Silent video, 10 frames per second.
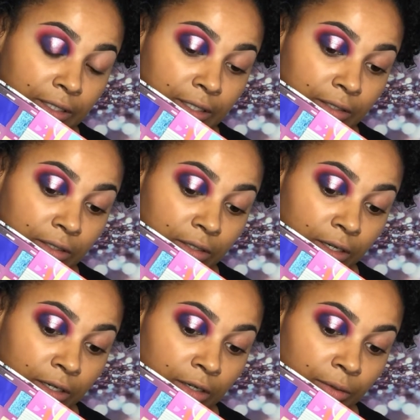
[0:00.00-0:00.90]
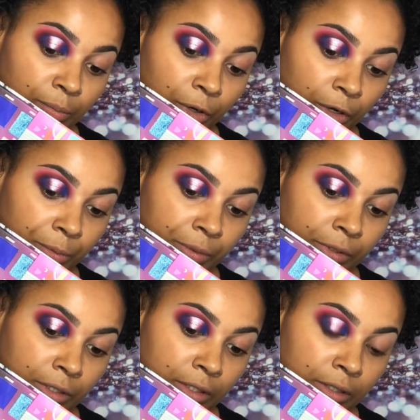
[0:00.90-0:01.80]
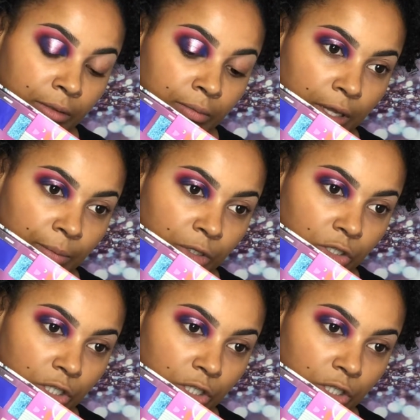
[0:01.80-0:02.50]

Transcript: this dark purpley plummy